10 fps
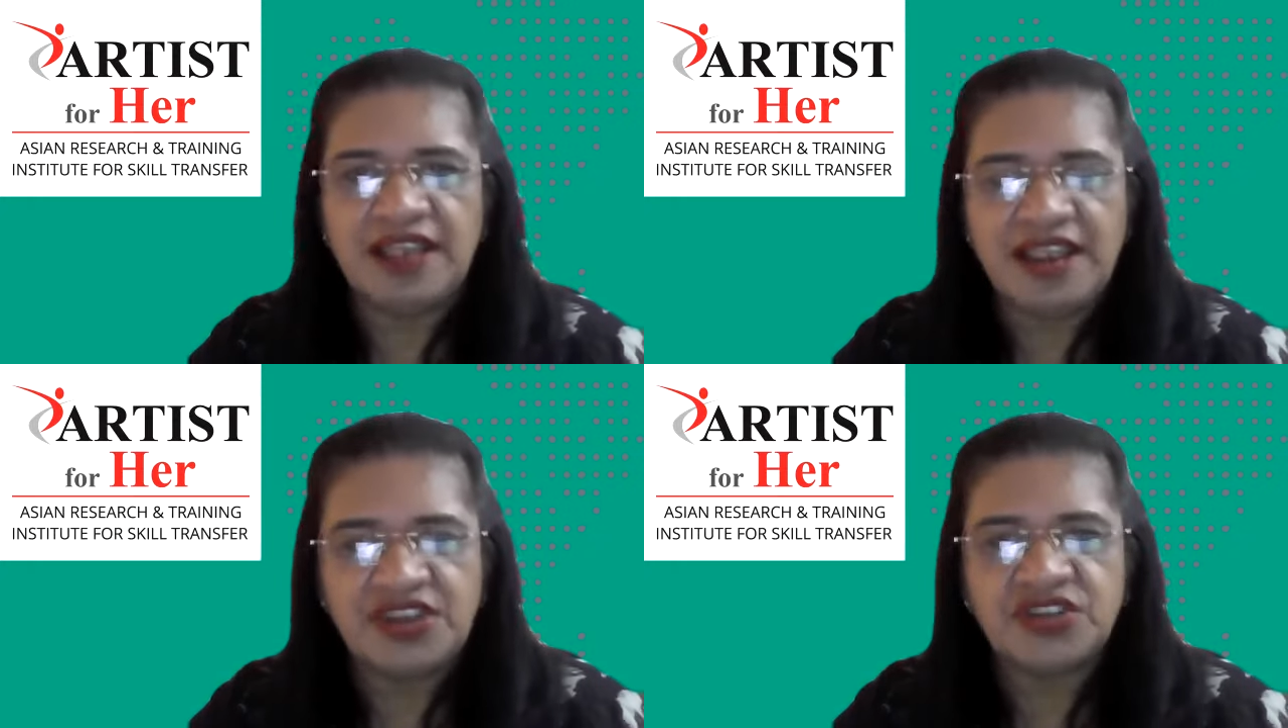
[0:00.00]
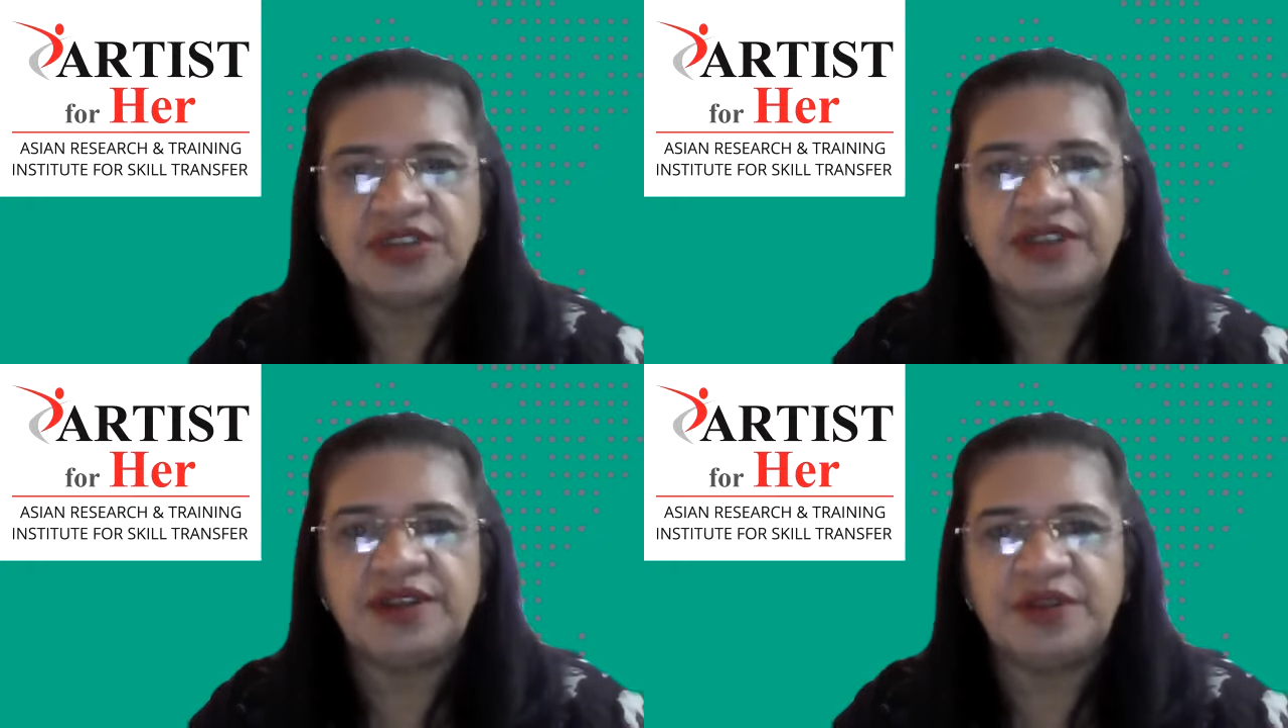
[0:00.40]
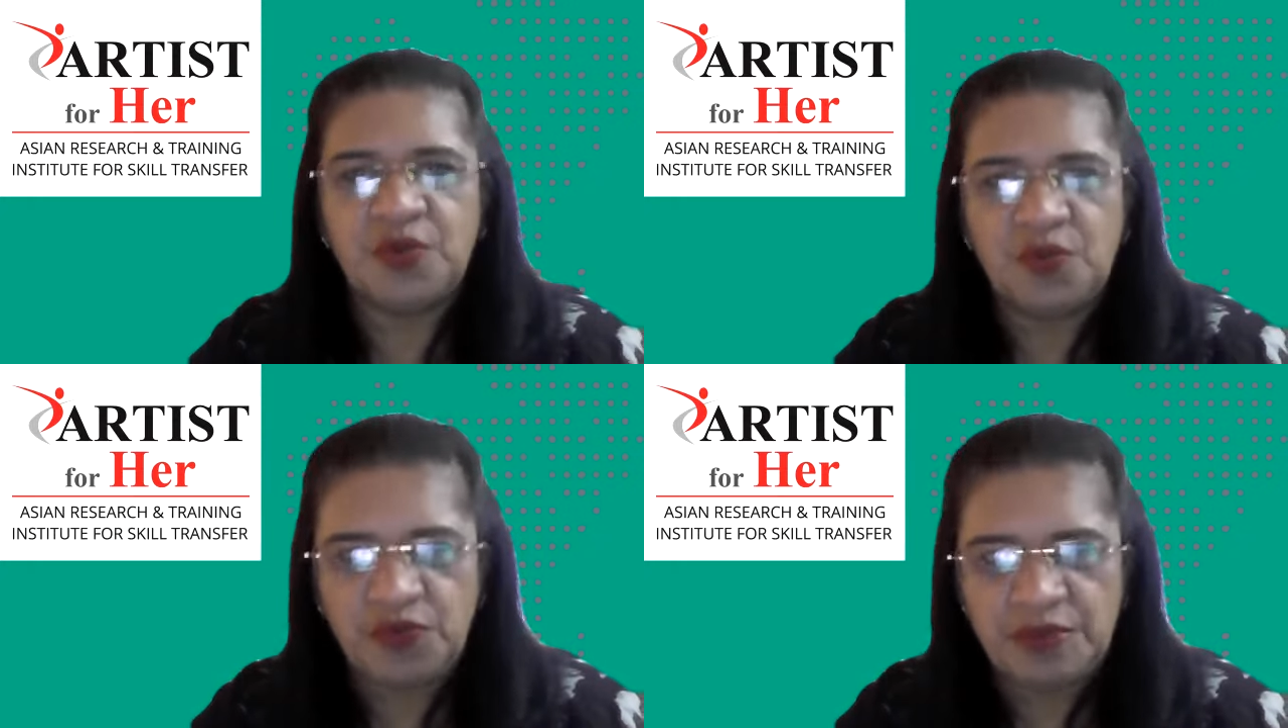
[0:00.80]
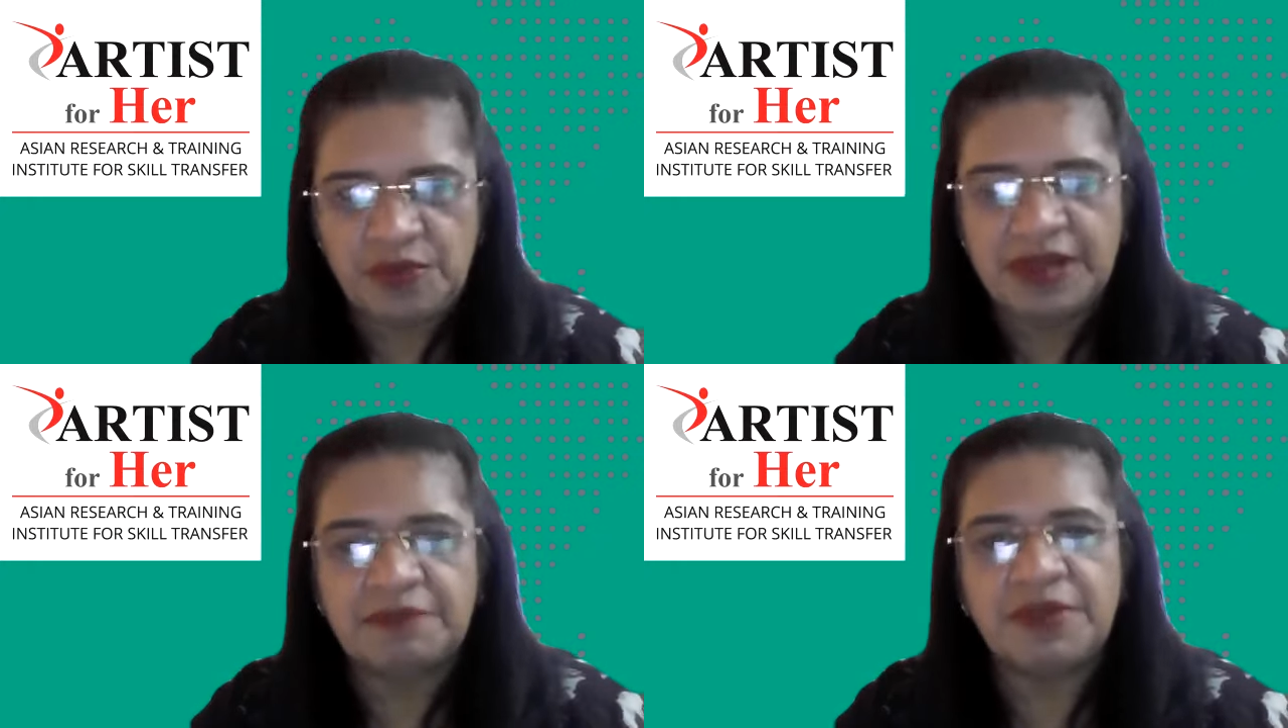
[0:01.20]
Asian
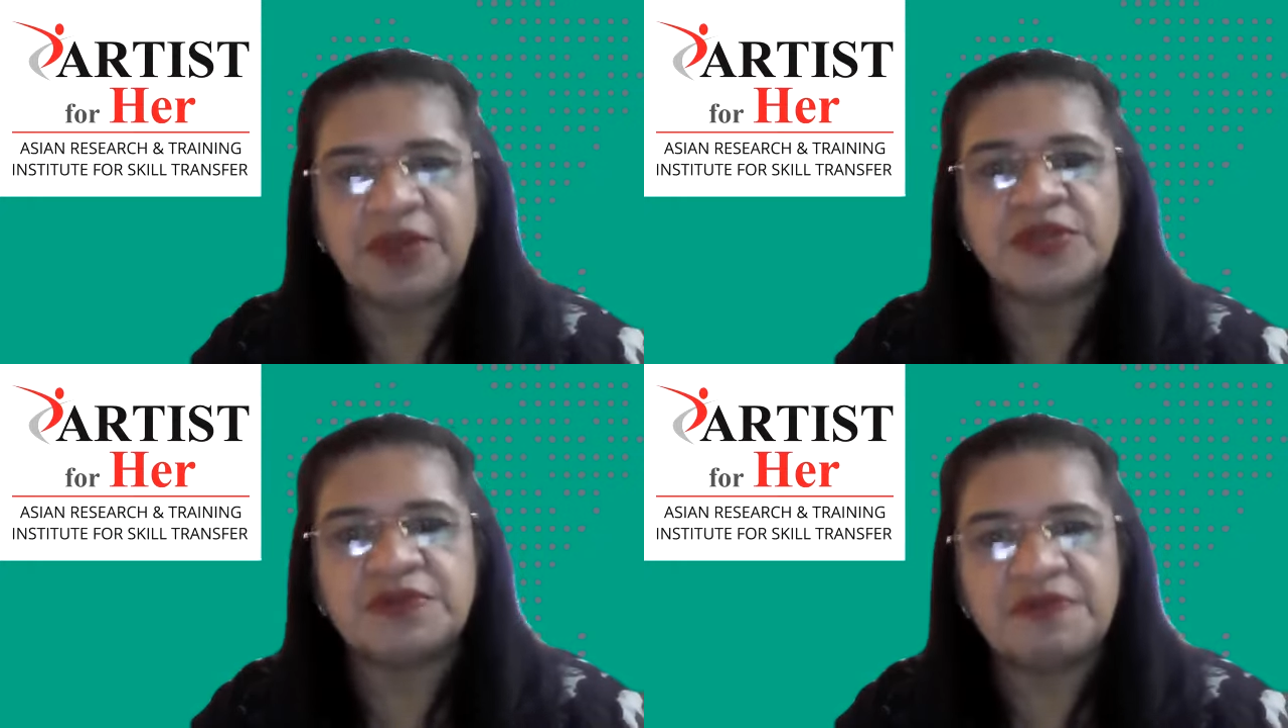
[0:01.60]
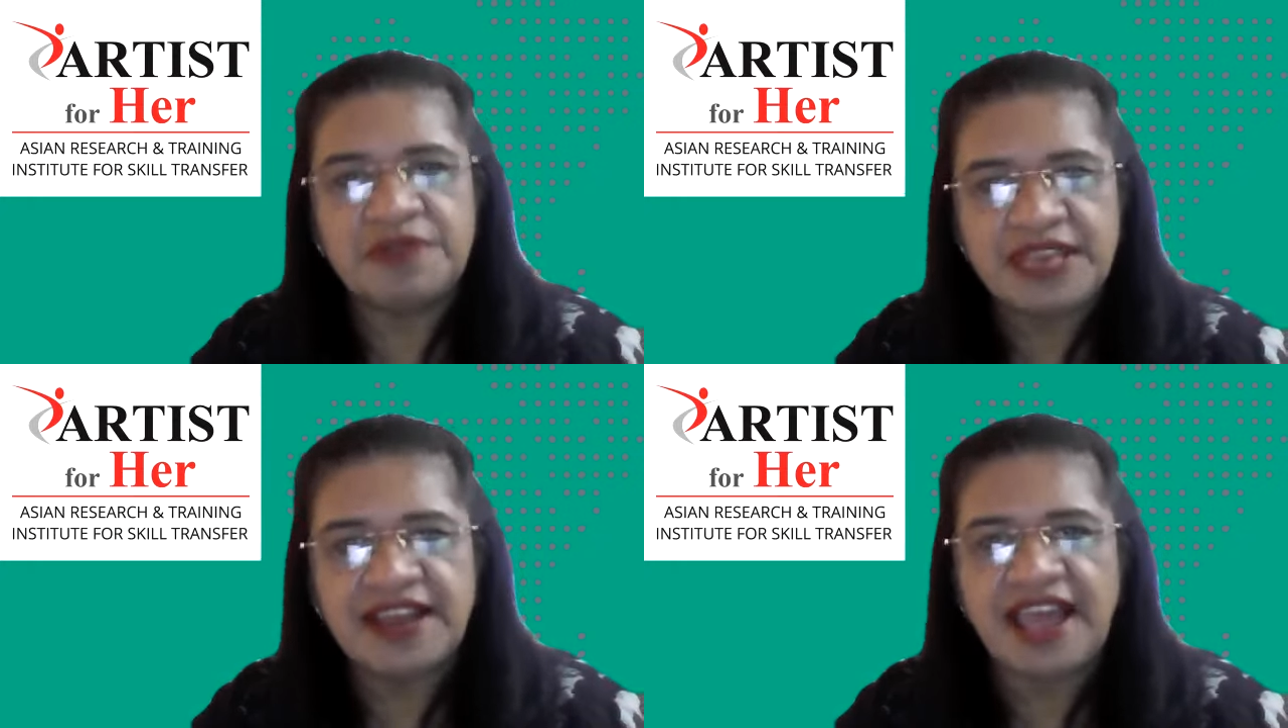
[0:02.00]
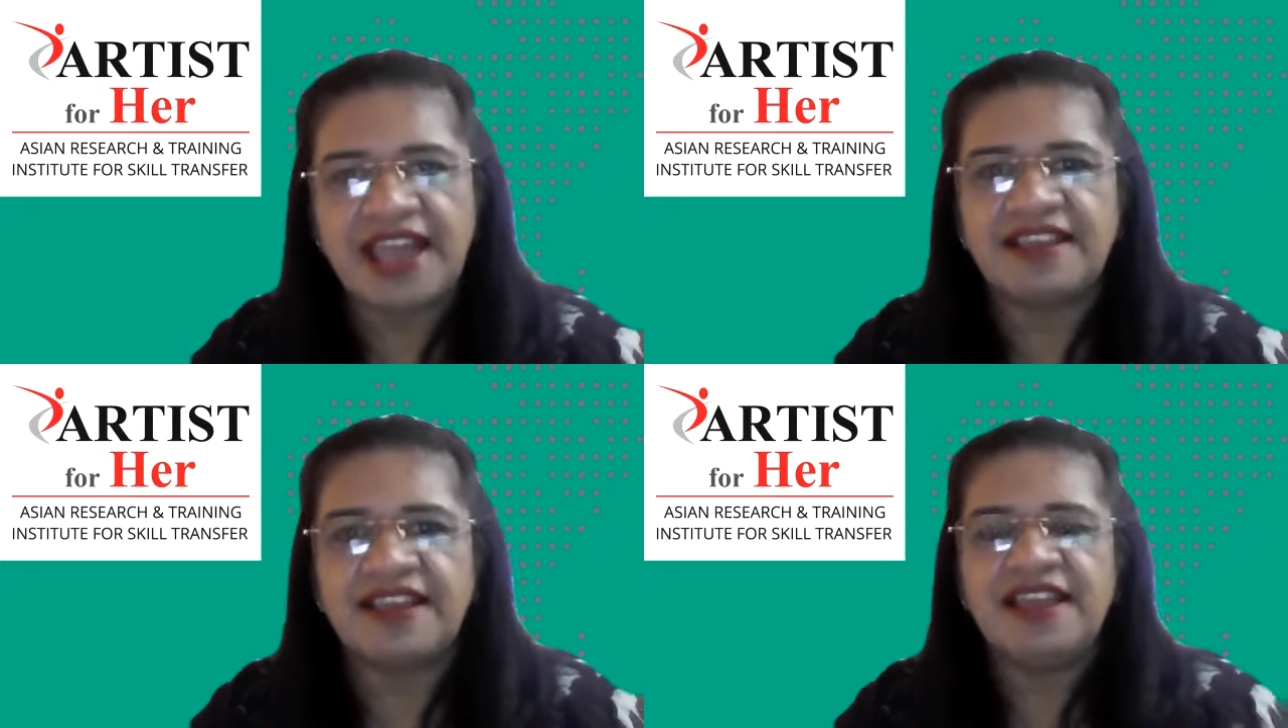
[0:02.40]
women because we rank